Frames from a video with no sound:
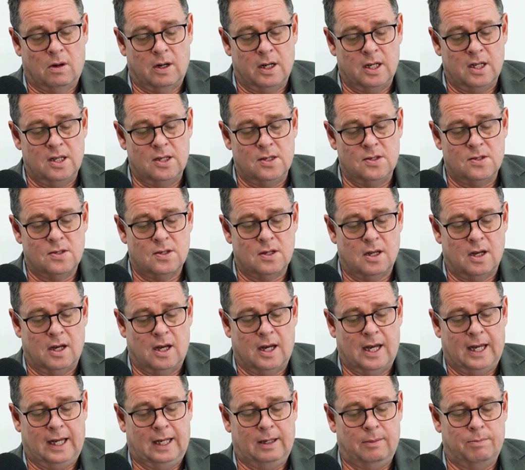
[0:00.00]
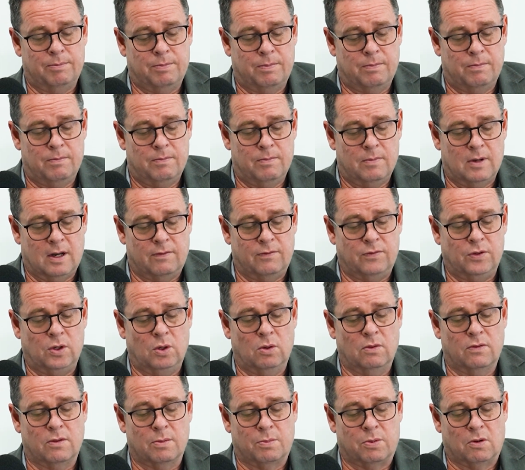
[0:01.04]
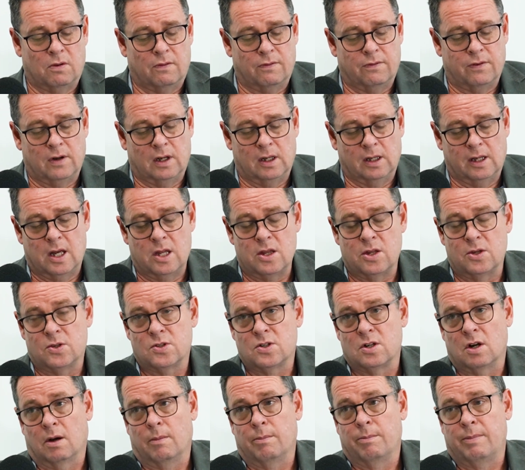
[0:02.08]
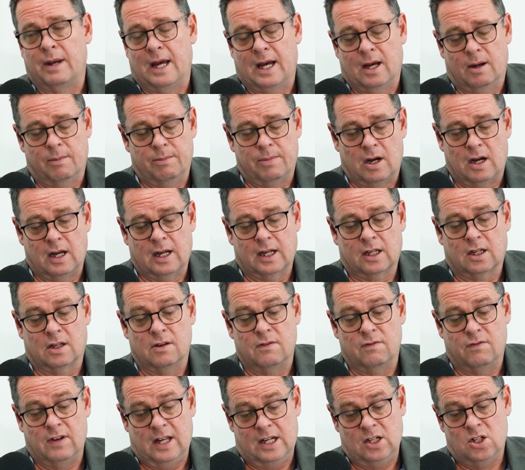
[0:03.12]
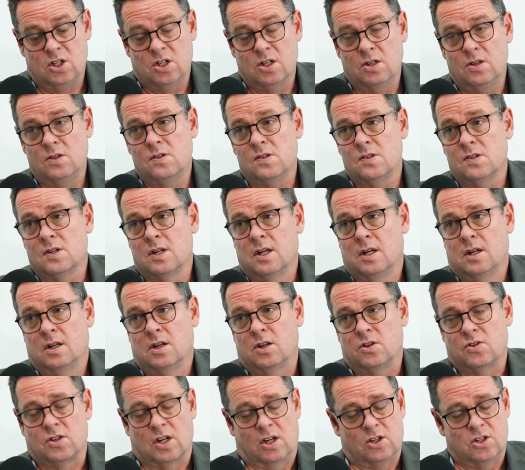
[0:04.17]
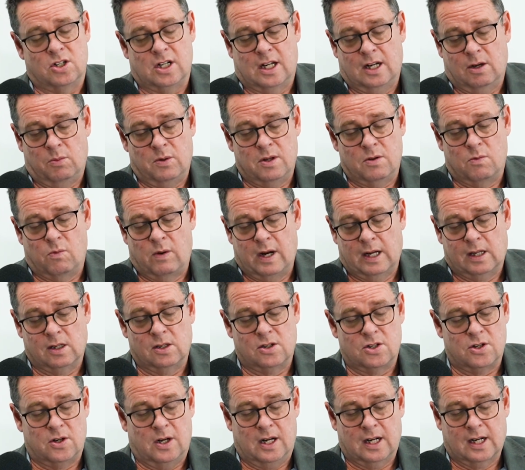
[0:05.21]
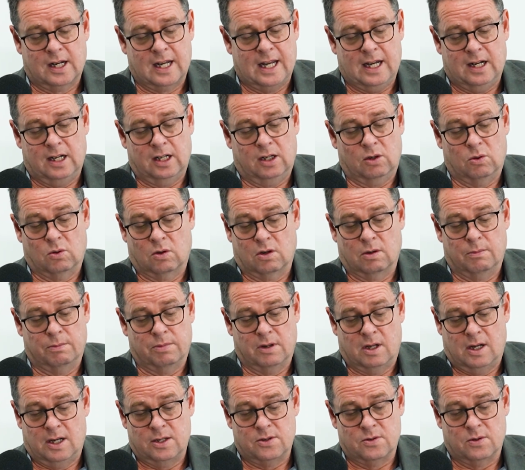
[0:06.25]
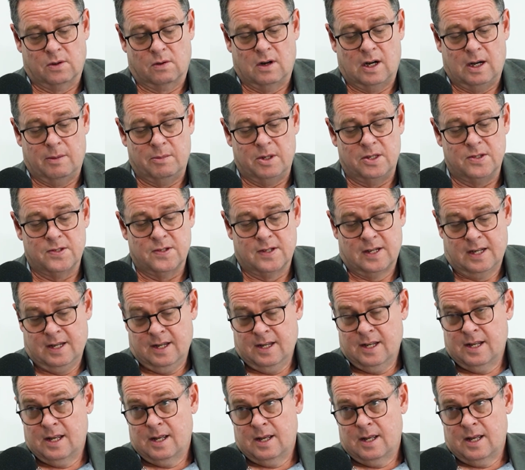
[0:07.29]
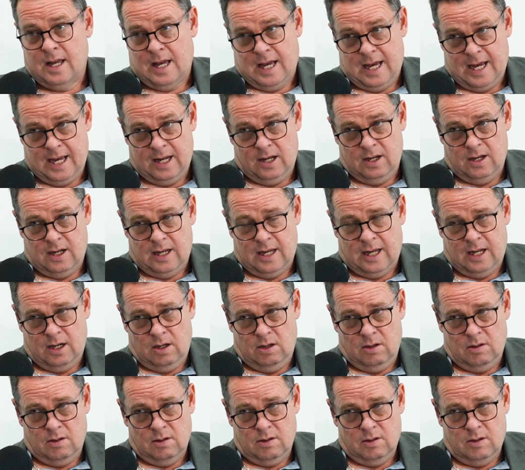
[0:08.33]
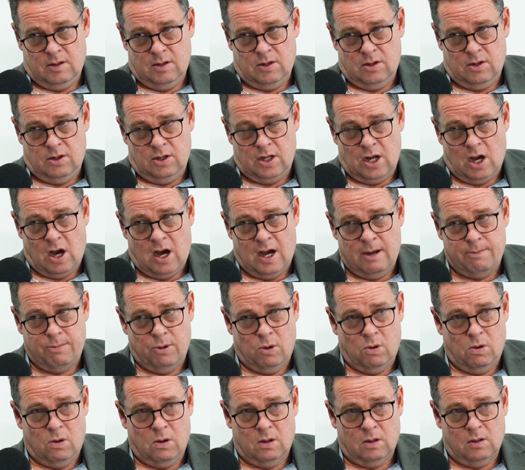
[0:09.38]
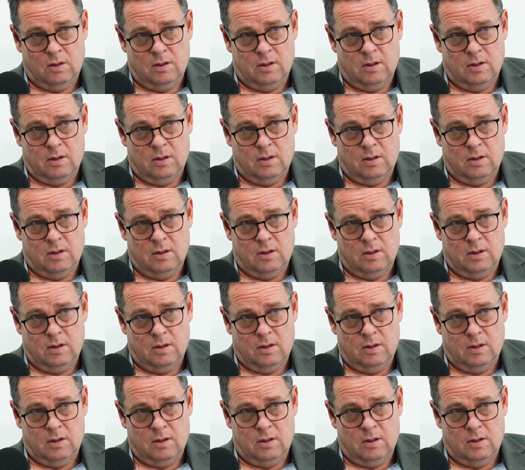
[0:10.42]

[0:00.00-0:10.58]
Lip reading: is a view of the portfolio that's not bound by conventions associated with regulatory, accounting, or compliance requirements. And the IBOR